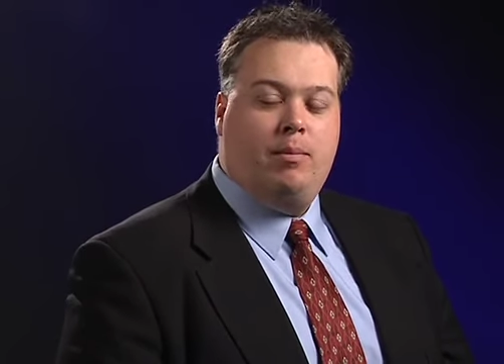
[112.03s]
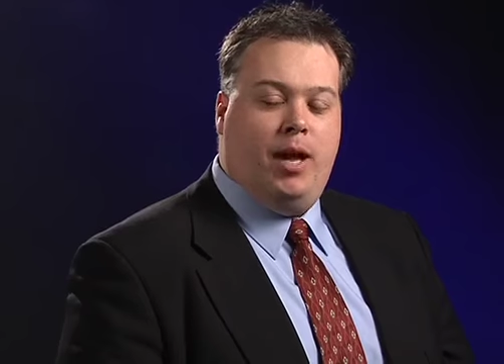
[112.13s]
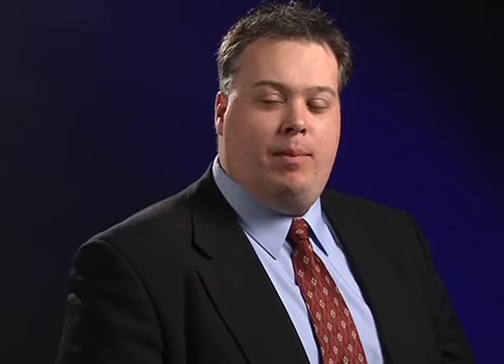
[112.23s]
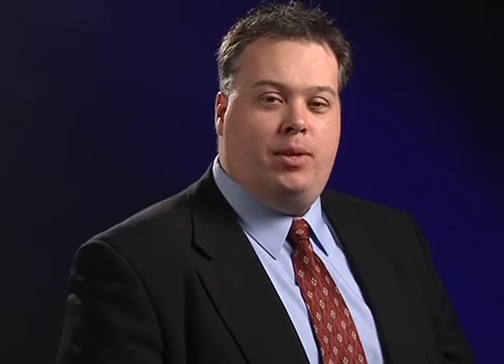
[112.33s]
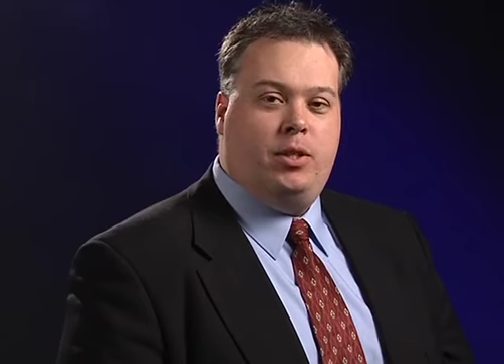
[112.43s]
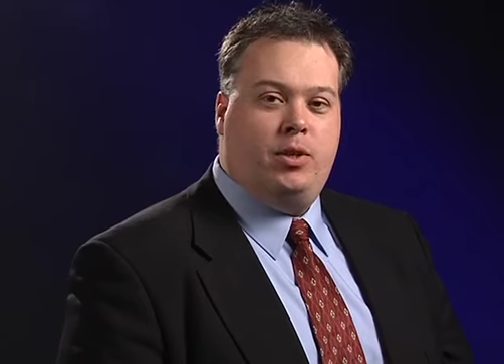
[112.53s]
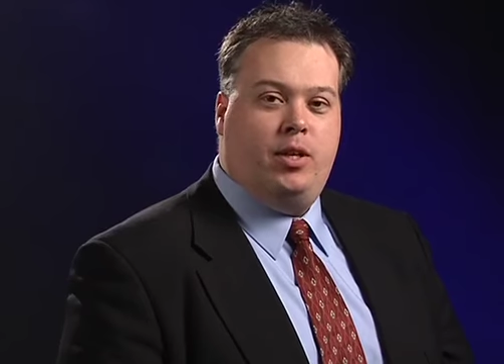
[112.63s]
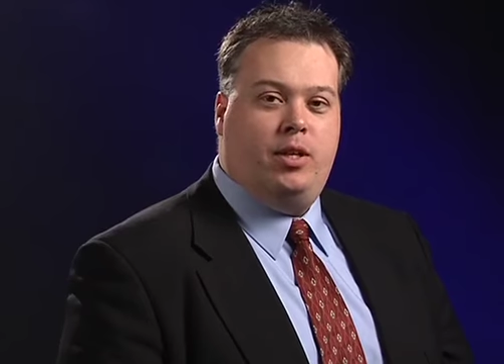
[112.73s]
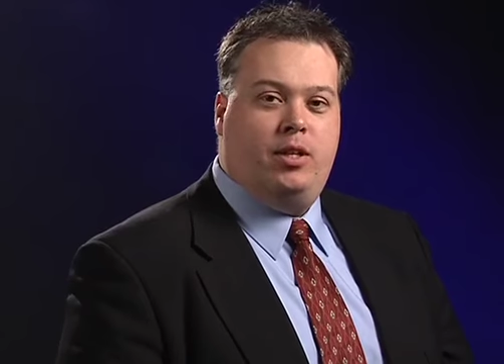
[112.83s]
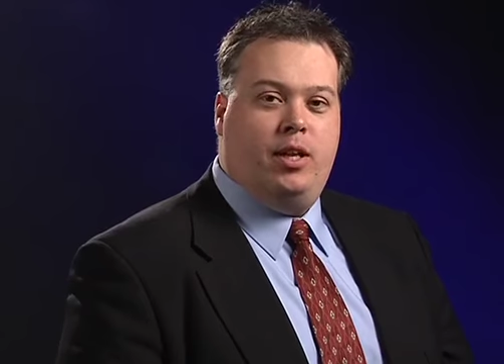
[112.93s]
Happy to
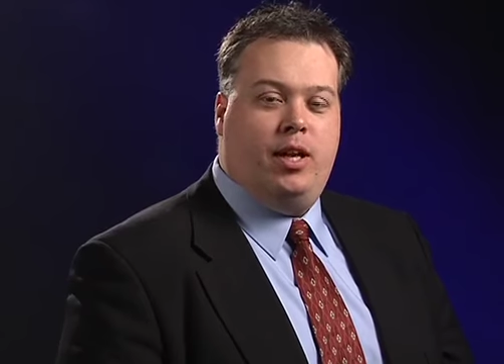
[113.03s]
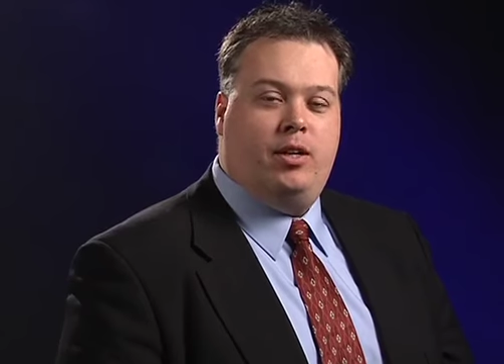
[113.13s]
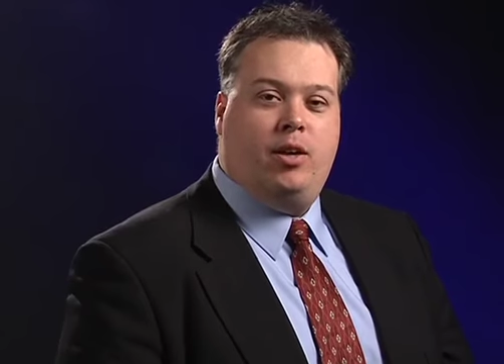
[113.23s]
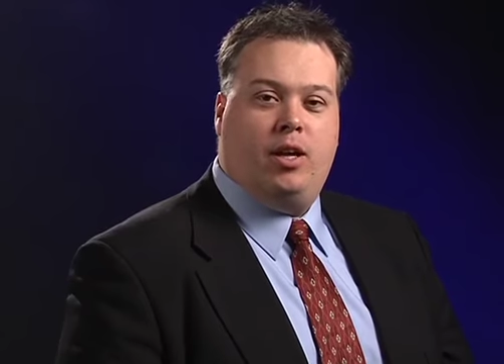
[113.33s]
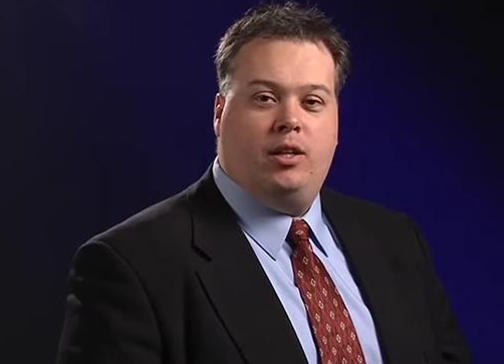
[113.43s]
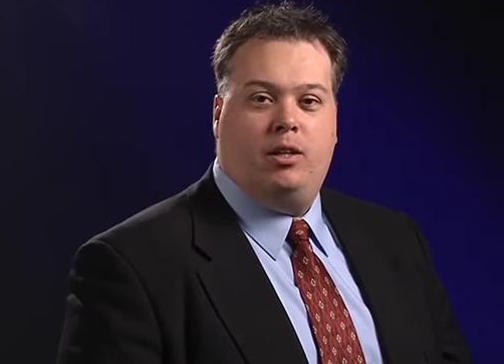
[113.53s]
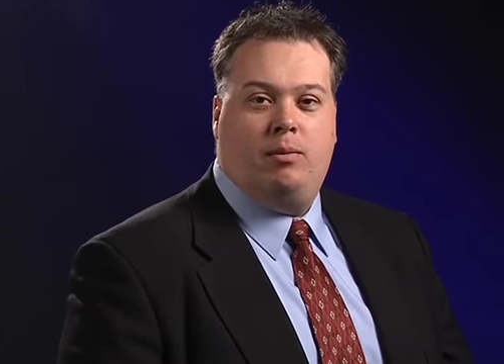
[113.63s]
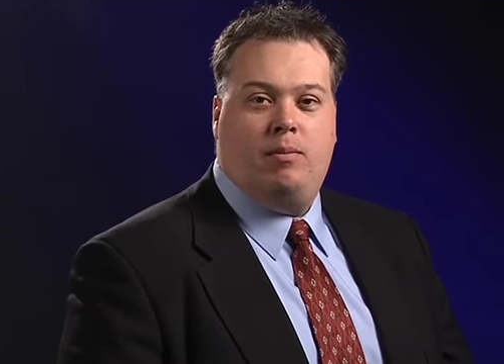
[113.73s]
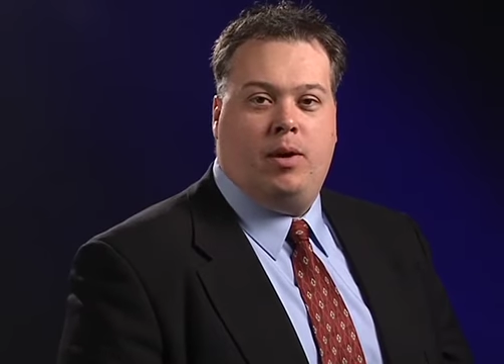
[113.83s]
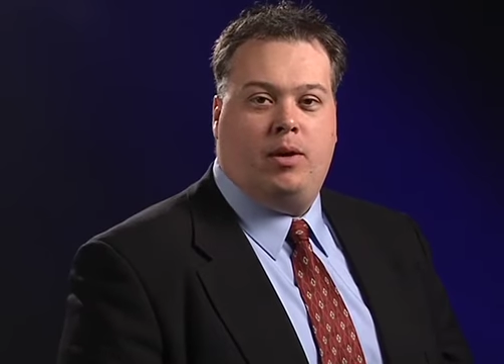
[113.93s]
join you today to talk a little
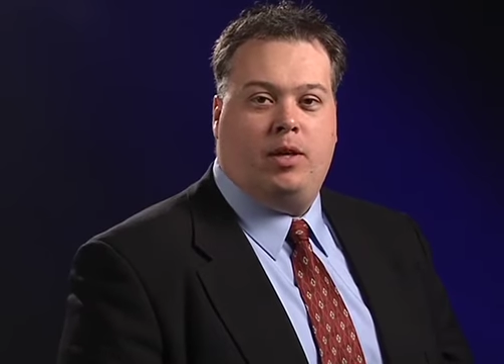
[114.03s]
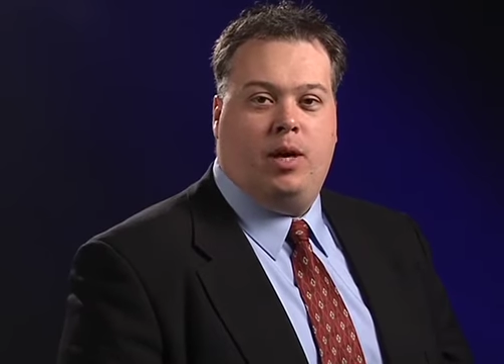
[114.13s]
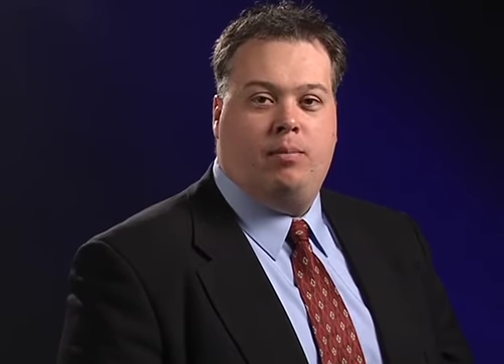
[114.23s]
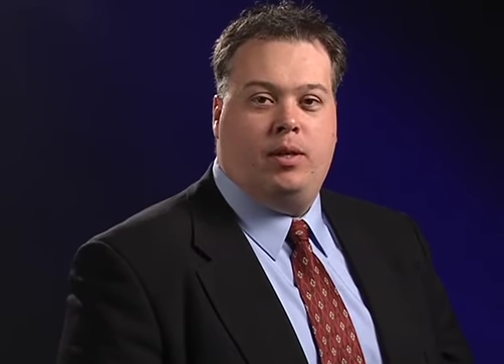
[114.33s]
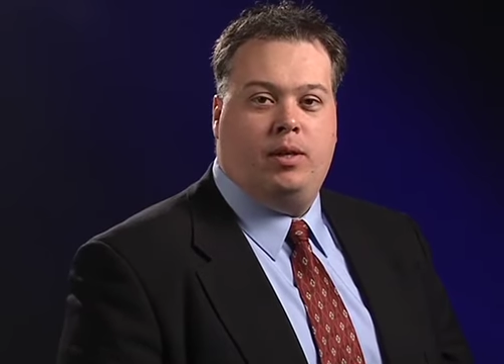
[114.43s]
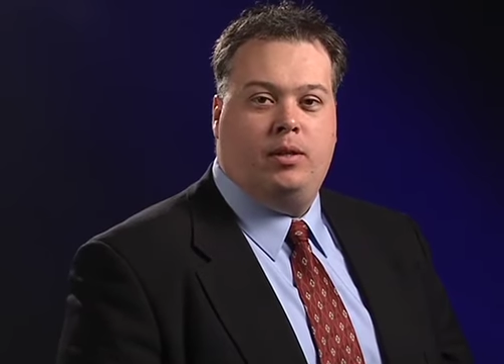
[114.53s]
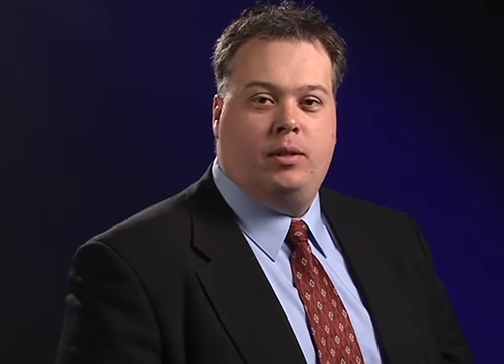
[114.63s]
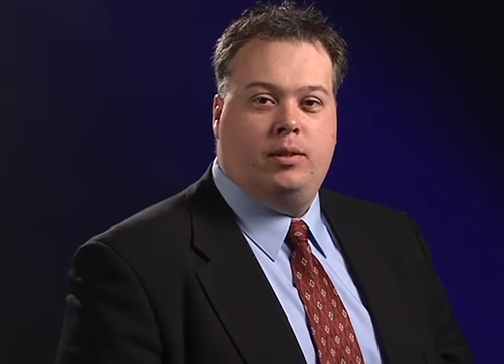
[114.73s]
bit about our company.